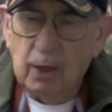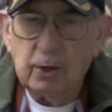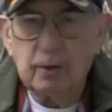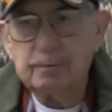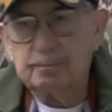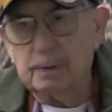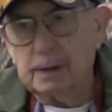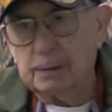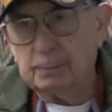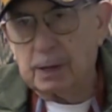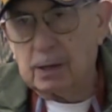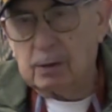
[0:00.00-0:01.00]

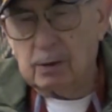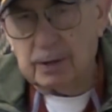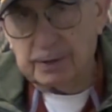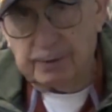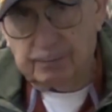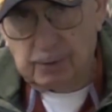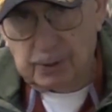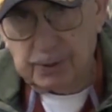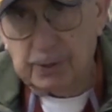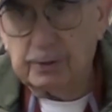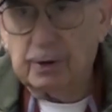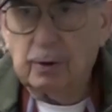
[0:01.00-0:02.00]
because of
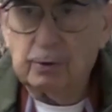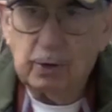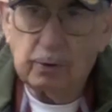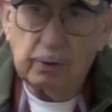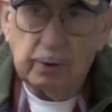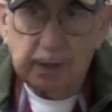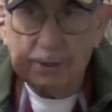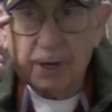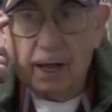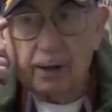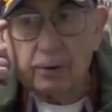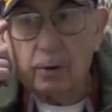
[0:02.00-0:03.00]
what you do, you're
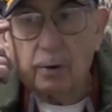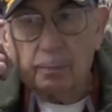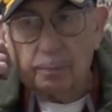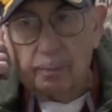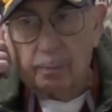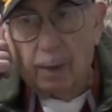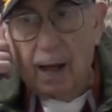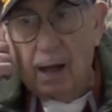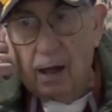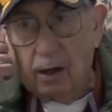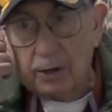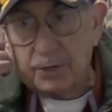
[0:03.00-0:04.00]
assigned to a
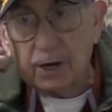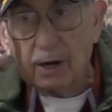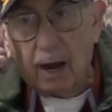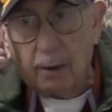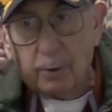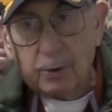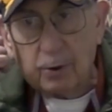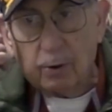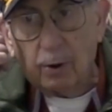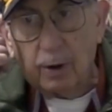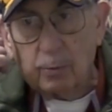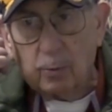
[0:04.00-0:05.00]
biology
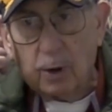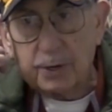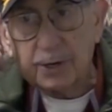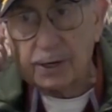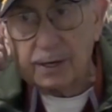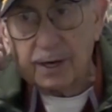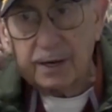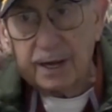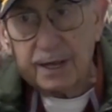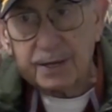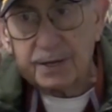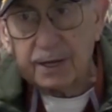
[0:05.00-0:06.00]
laboratory in Washington,
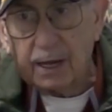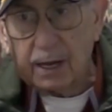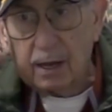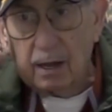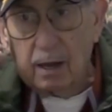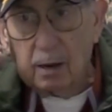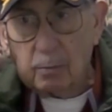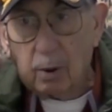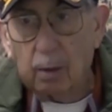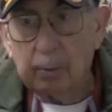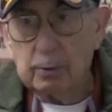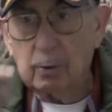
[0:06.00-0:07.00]
D.C.
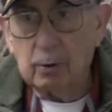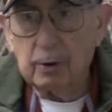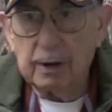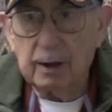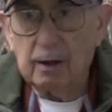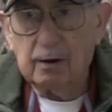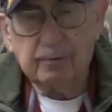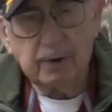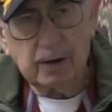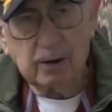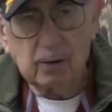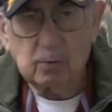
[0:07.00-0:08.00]
Probably wrote an
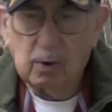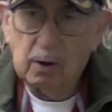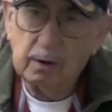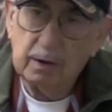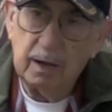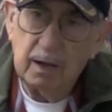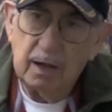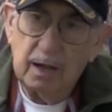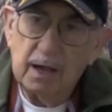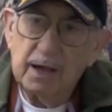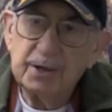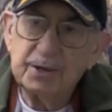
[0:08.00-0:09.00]
elevator word.
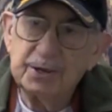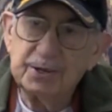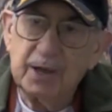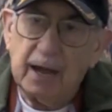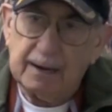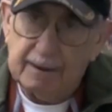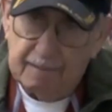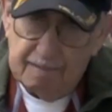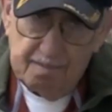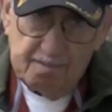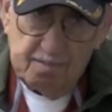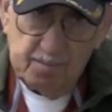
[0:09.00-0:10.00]
Sutton,
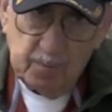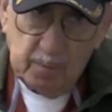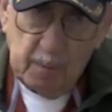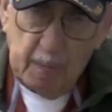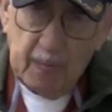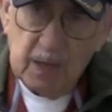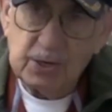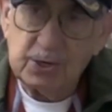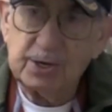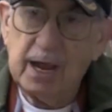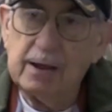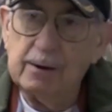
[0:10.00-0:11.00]

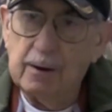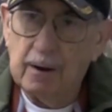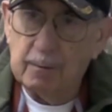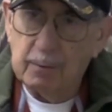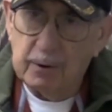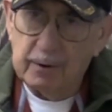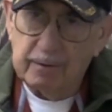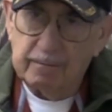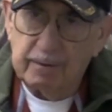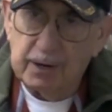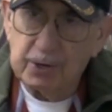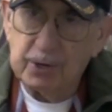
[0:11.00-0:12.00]
2nd Armored
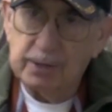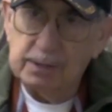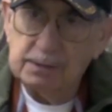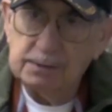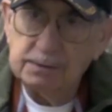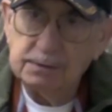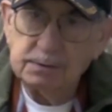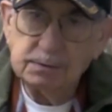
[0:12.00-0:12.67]
Division,